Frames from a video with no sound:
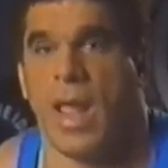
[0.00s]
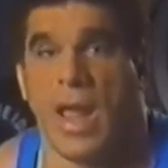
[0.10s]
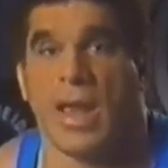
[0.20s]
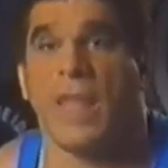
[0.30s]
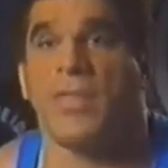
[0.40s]

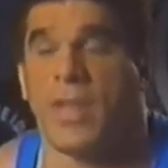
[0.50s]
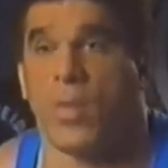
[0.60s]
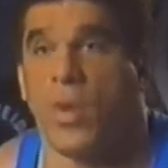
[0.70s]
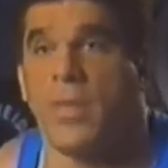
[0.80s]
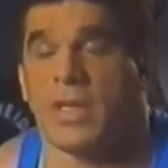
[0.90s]
And I
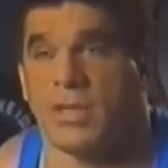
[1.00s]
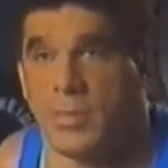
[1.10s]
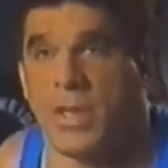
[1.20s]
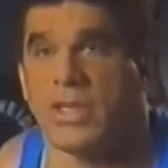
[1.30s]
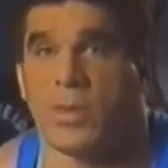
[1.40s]
think women
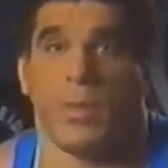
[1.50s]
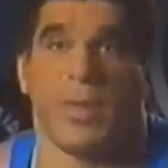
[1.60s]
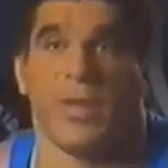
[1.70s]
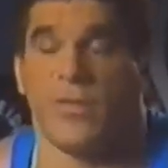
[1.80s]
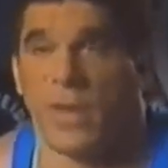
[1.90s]
especially would
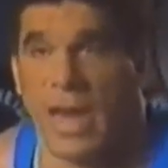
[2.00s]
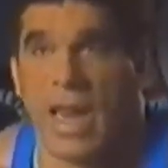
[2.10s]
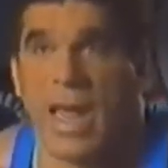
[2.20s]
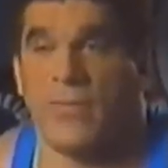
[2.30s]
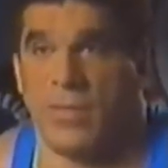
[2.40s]
benefit a
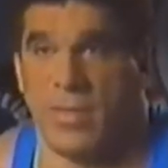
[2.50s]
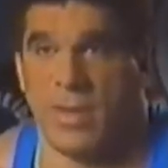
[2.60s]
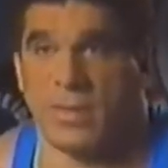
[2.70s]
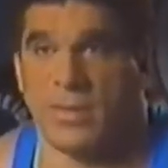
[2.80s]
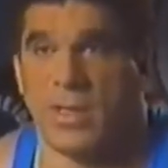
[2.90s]
lot from
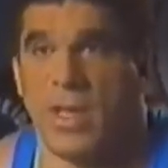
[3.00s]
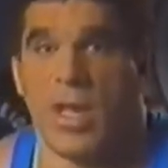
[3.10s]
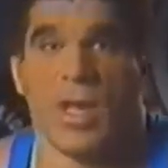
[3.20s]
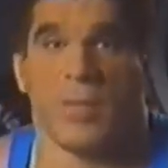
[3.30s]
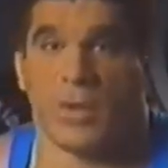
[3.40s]
this
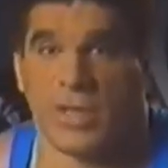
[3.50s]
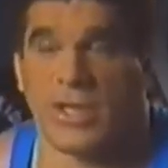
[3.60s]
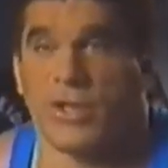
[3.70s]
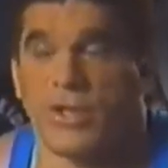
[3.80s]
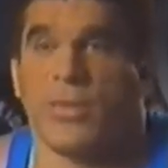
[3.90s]
because they
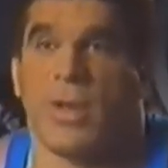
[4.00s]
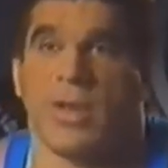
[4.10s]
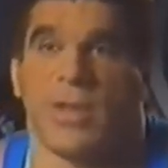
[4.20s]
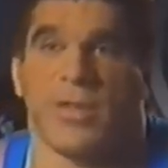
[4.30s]
should train like